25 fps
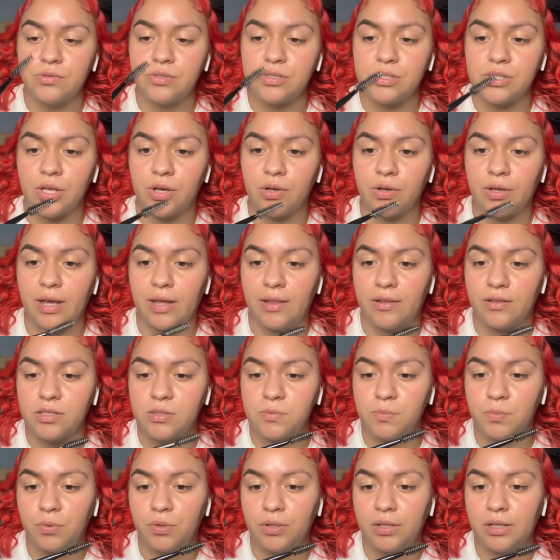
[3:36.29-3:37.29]
So yeah, the
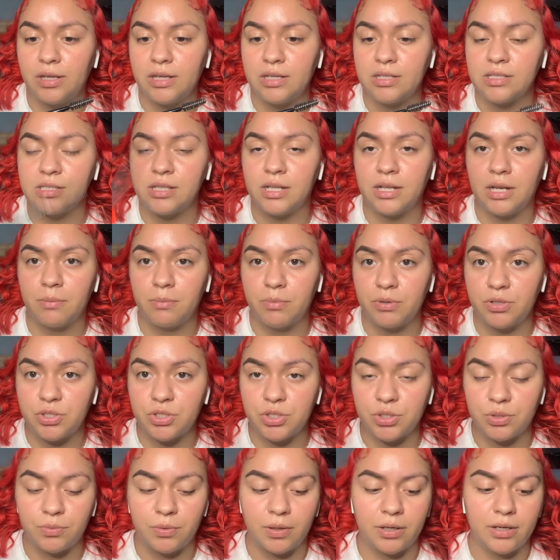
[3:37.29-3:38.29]
spoolie is the number
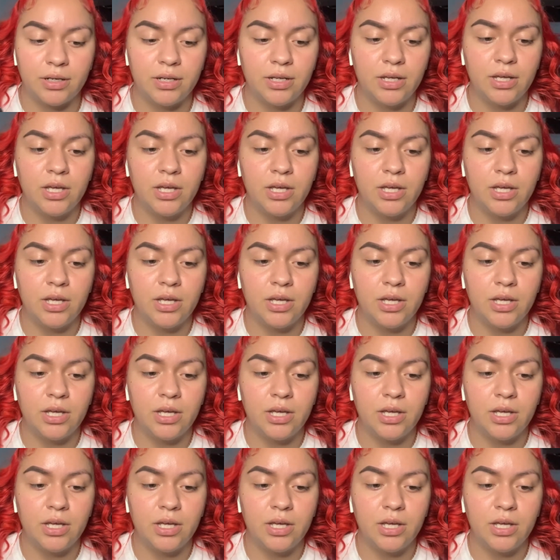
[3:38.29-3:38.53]
2 one.